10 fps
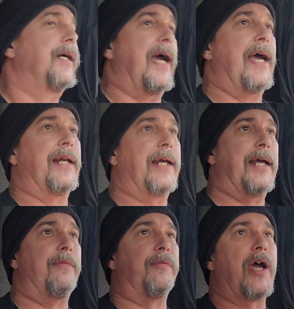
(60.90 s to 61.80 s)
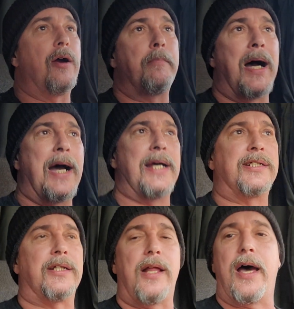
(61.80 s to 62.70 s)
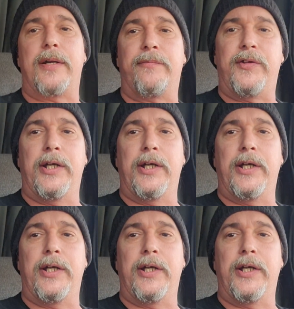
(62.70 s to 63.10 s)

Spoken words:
And in their minds, a lot of